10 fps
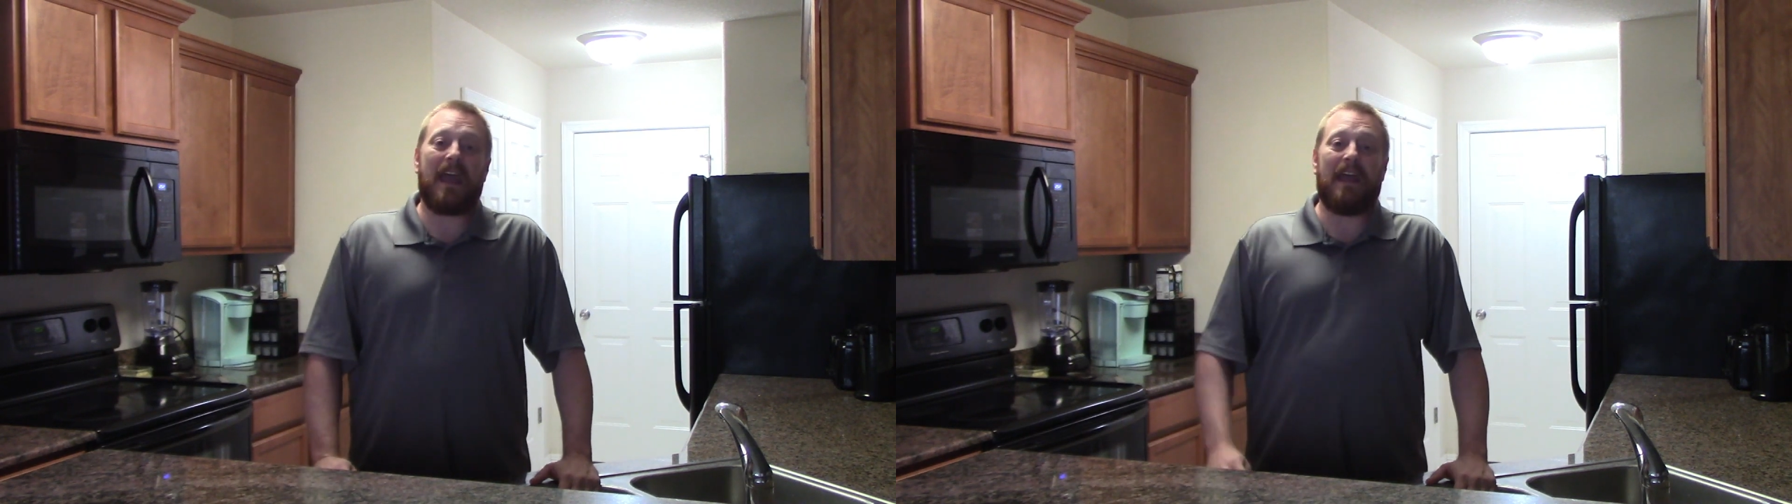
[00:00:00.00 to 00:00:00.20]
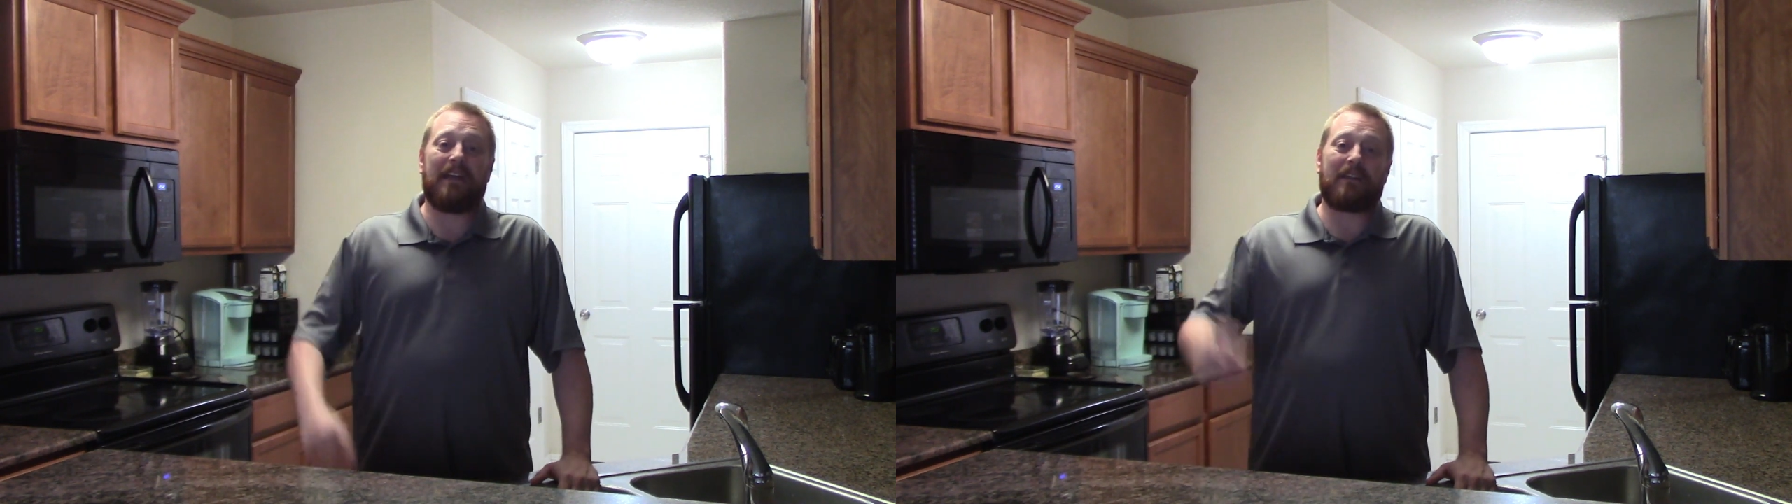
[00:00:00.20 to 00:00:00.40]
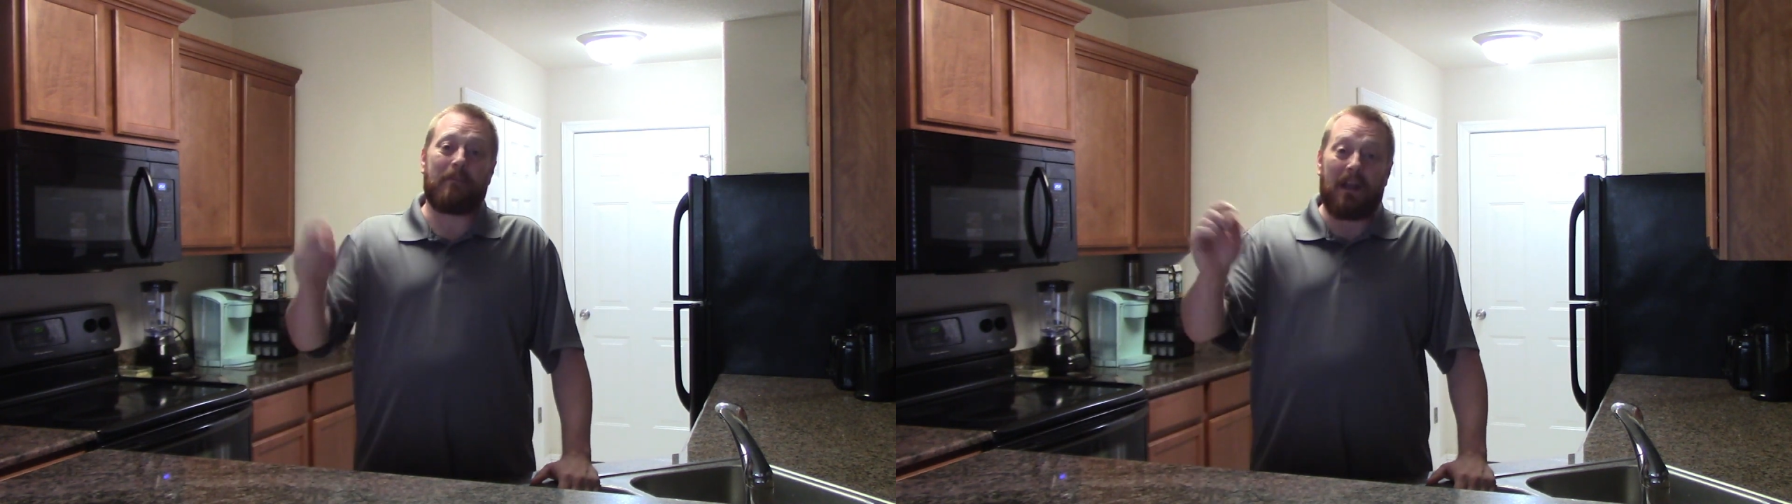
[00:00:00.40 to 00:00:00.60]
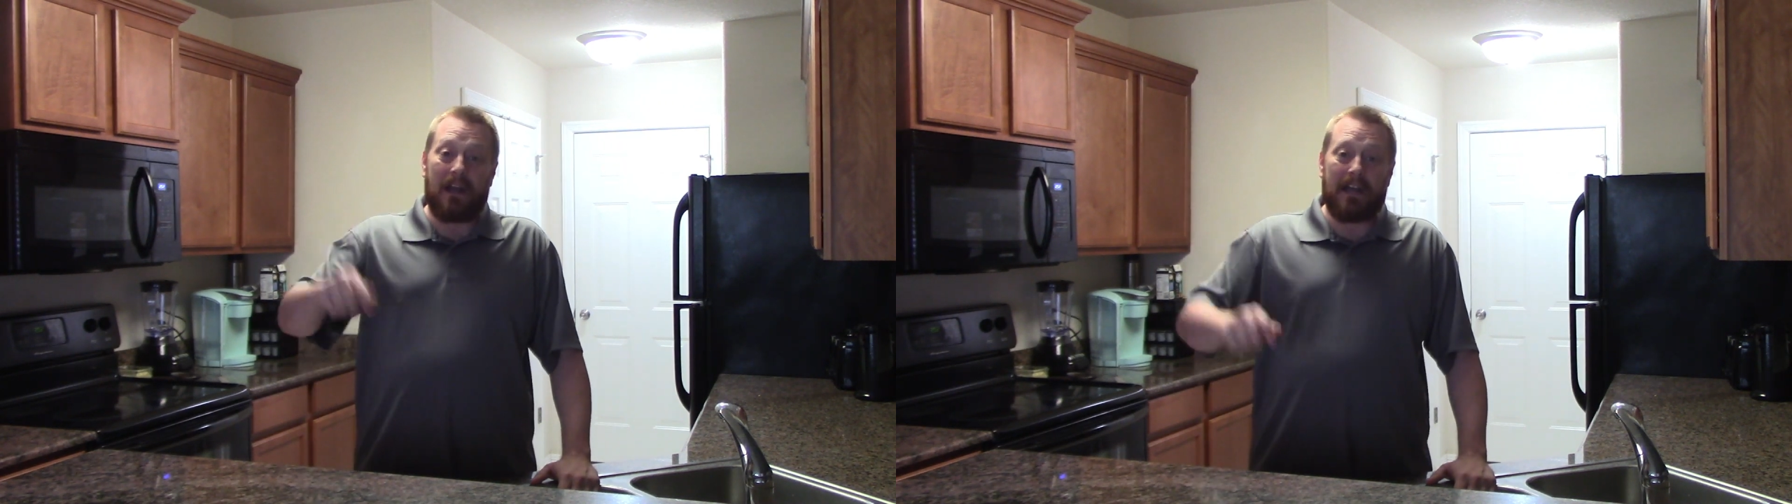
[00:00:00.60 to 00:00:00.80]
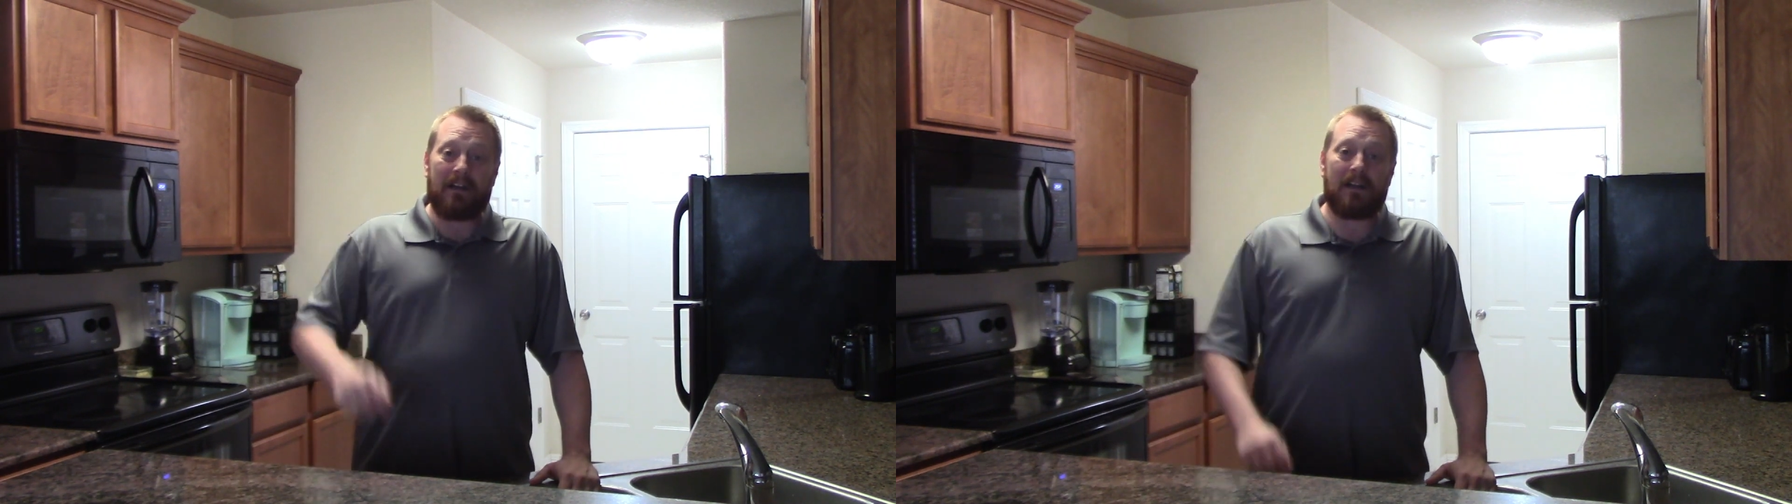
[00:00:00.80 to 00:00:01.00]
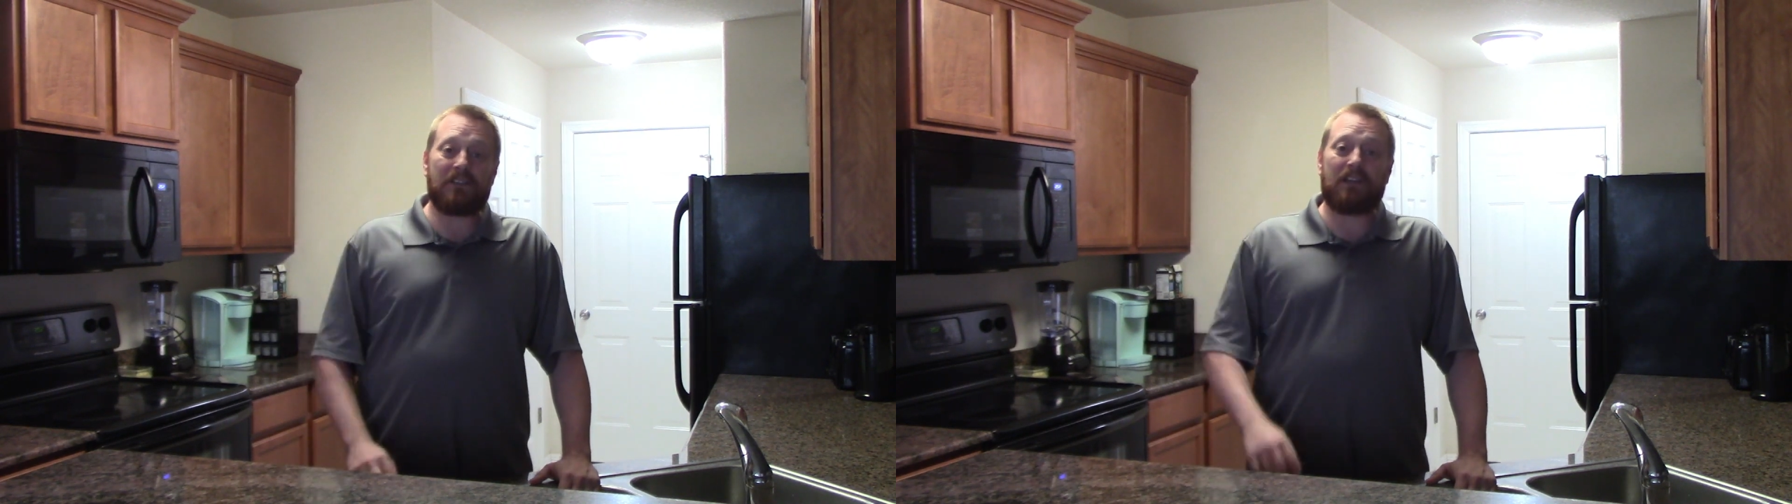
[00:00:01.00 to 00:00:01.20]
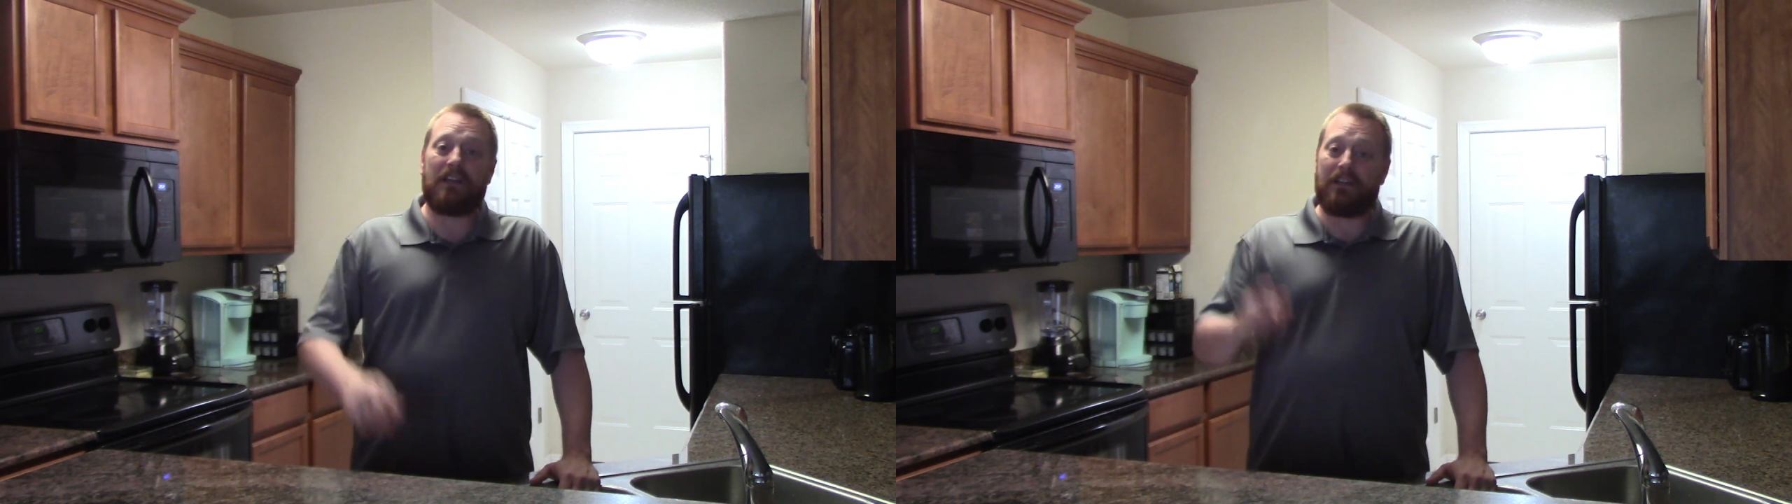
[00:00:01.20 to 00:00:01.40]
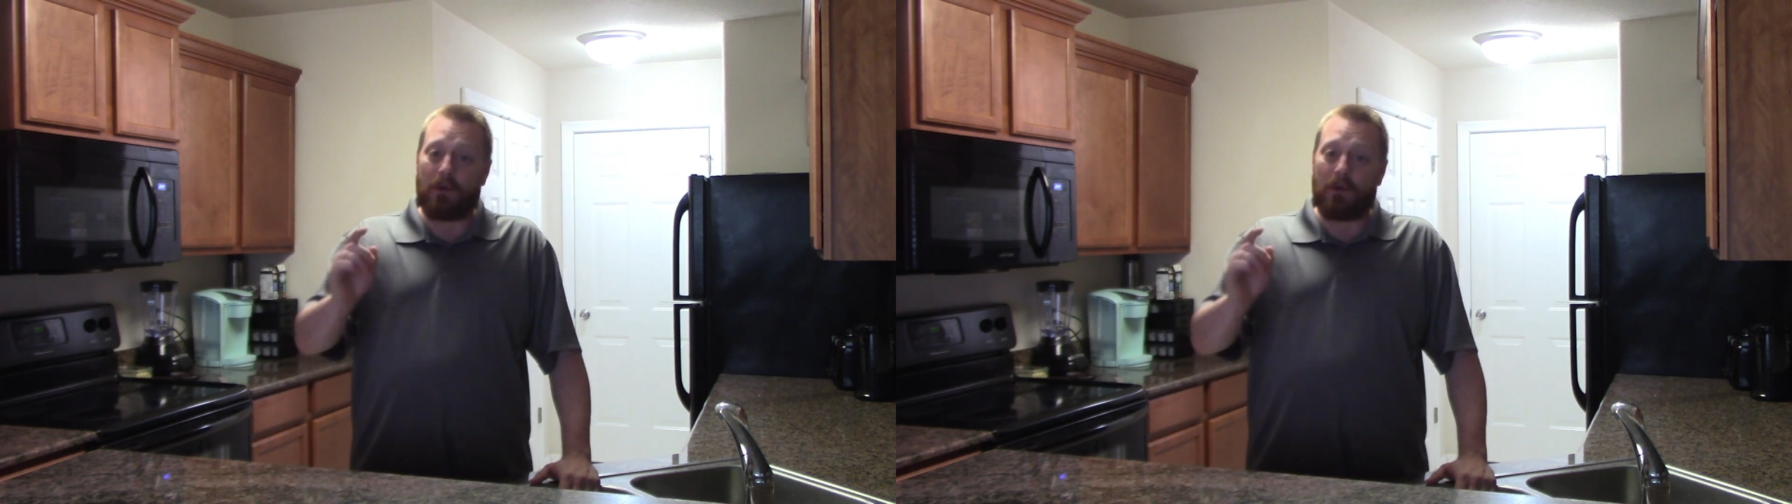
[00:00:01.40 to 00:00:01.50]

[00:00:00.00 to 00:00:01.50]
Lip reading: and hit the bell icon so you get